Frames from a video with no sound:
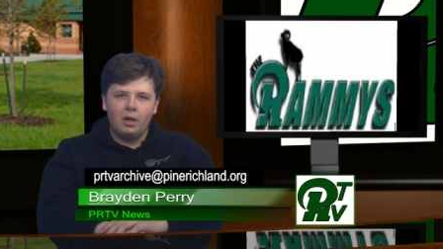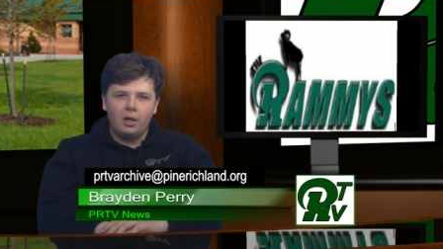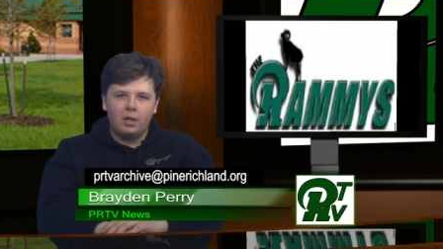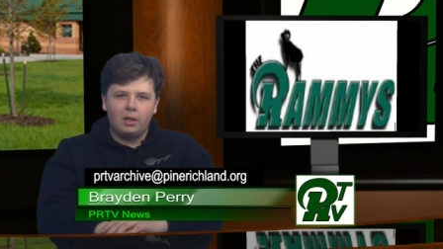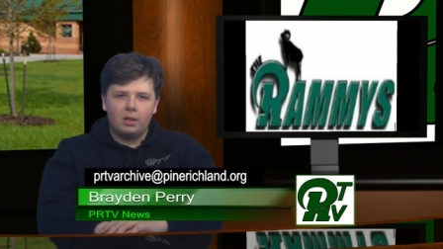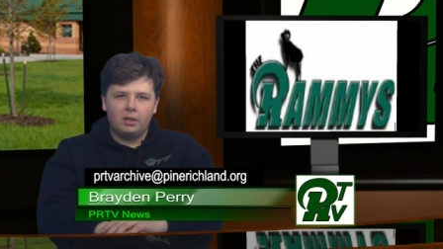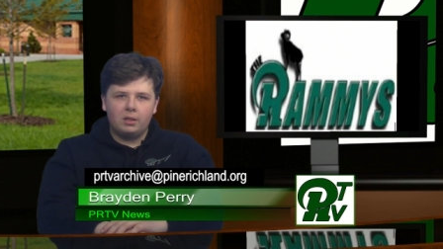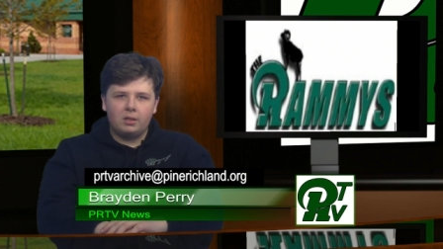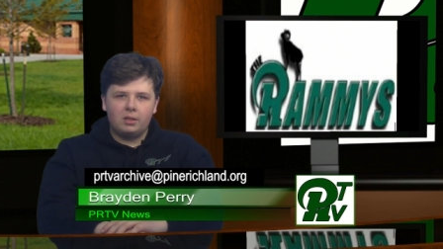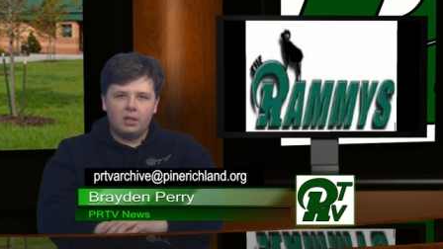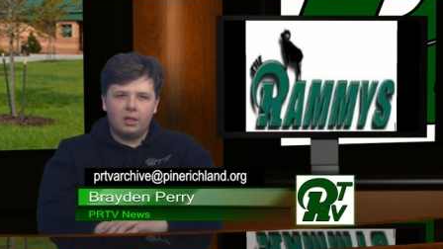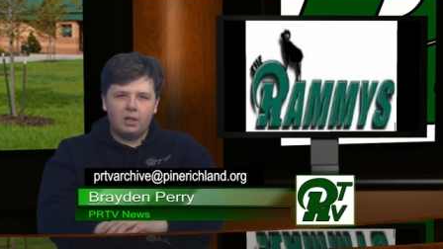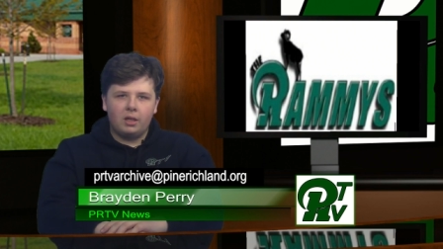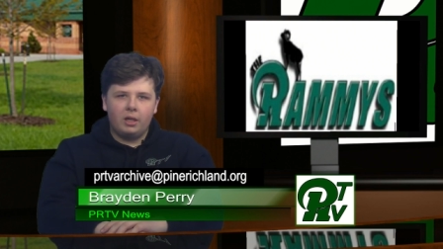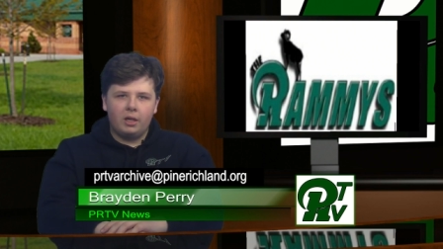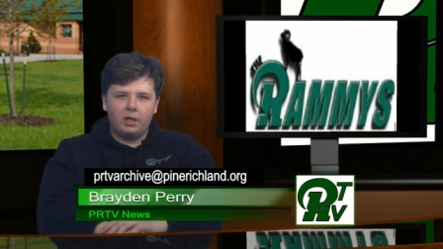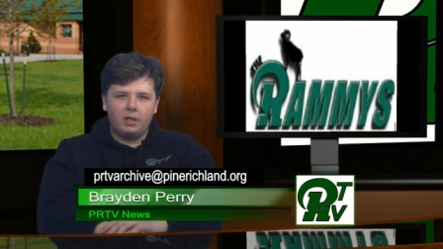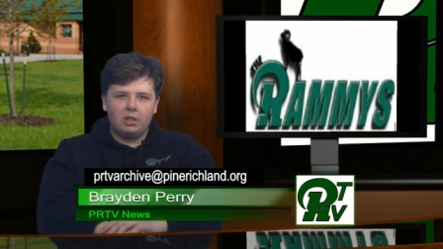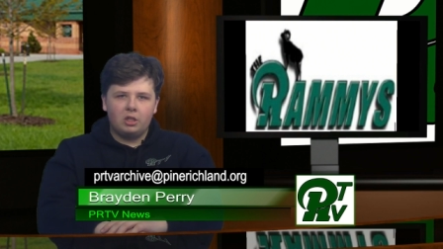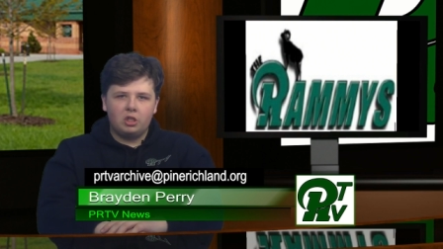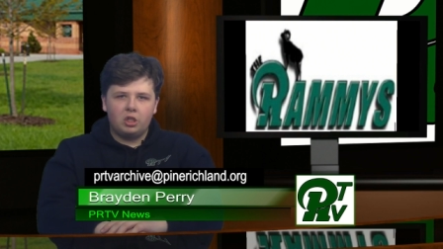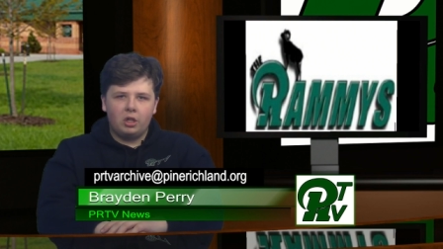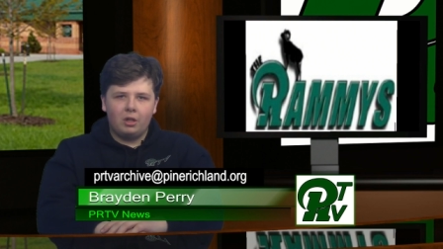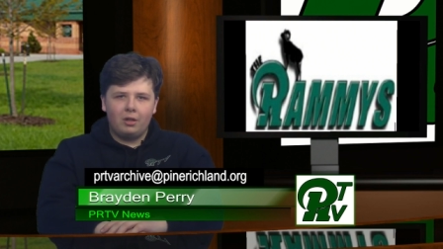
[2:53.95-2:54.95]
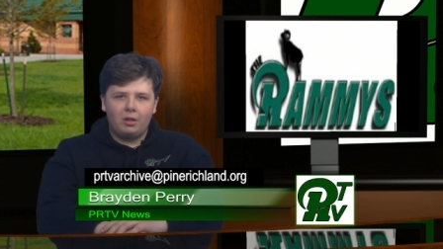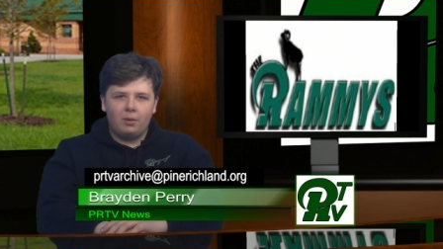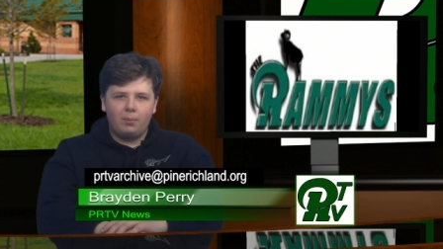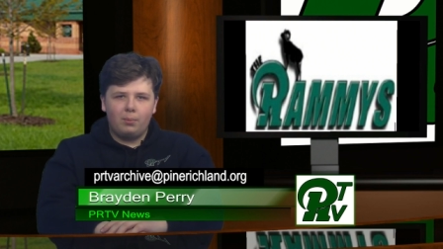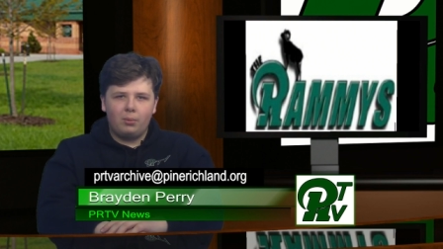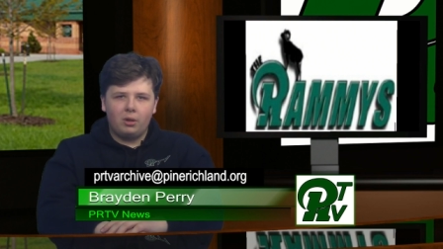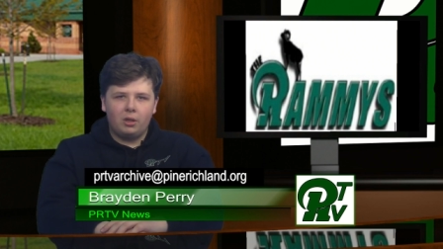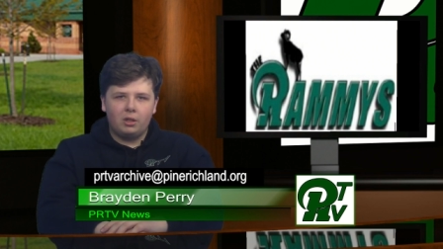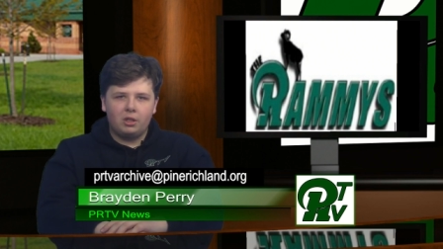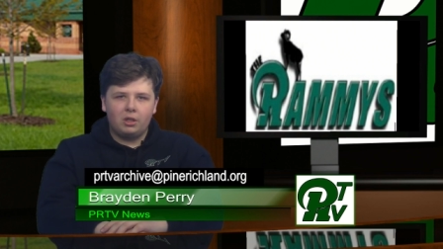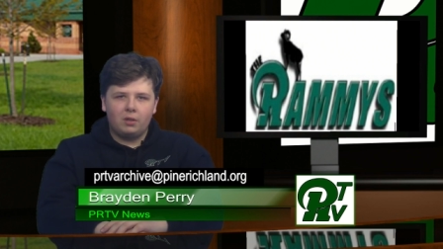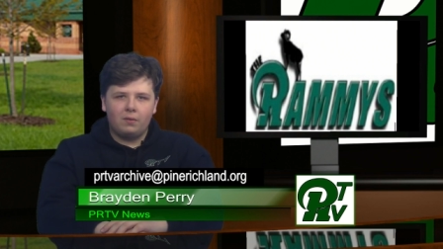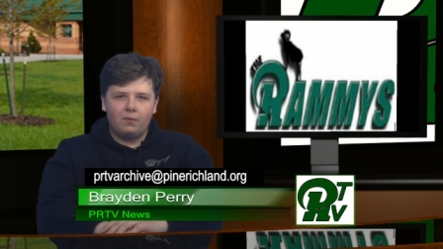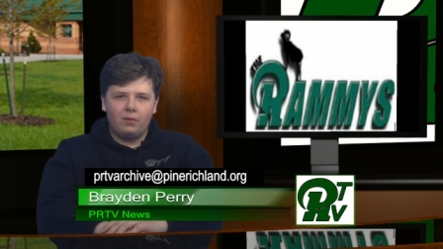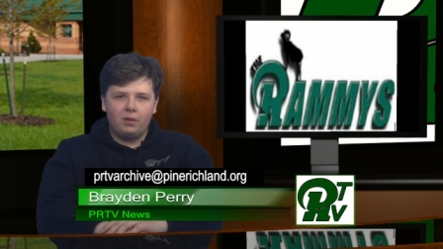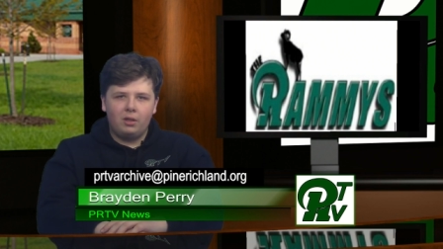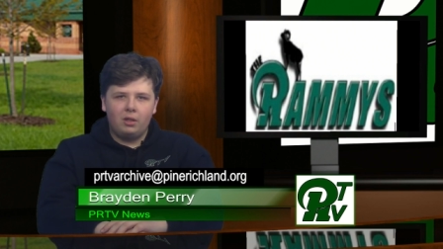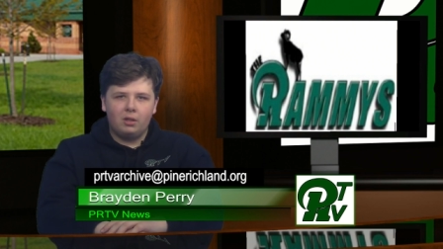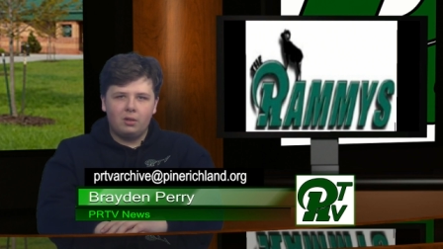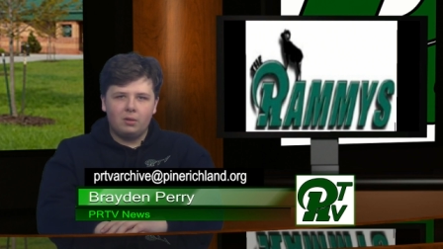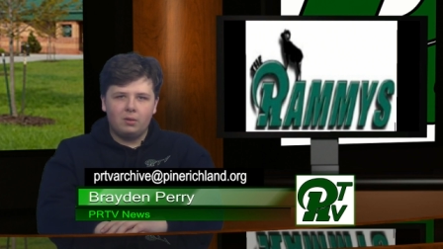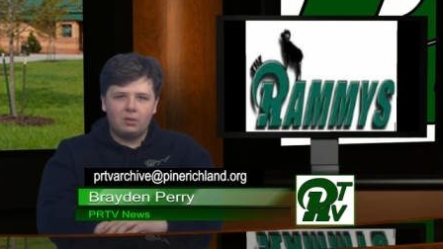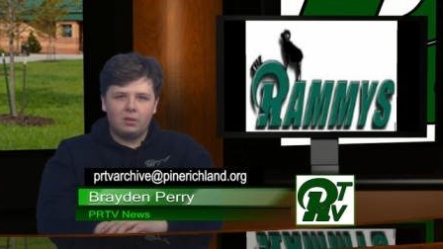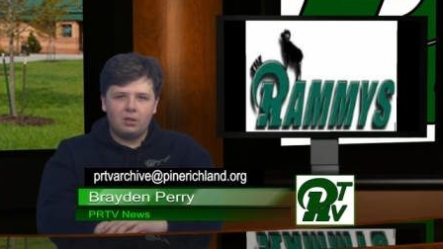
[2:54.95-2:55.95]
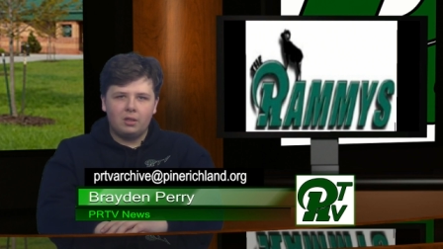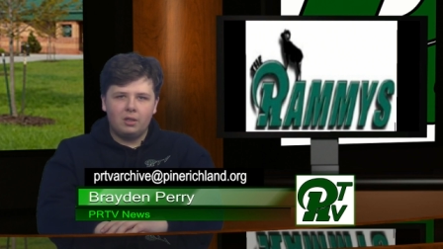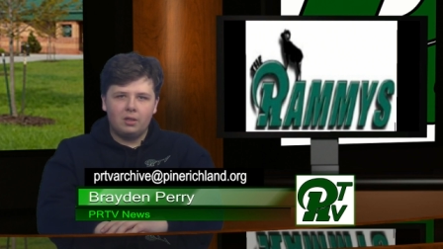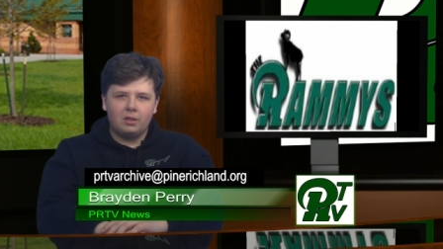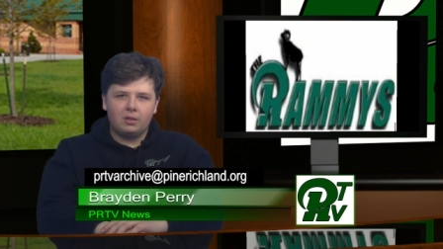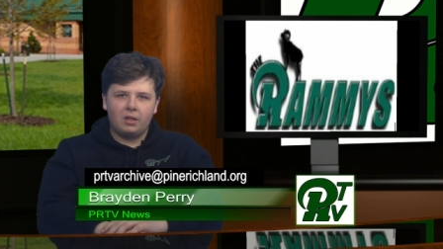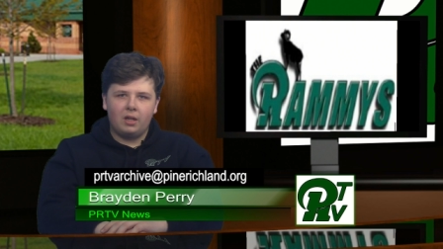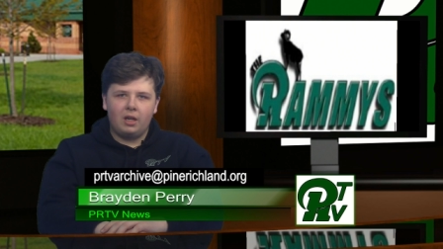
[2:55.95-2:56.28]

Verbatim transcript: This deadline to share your project videos is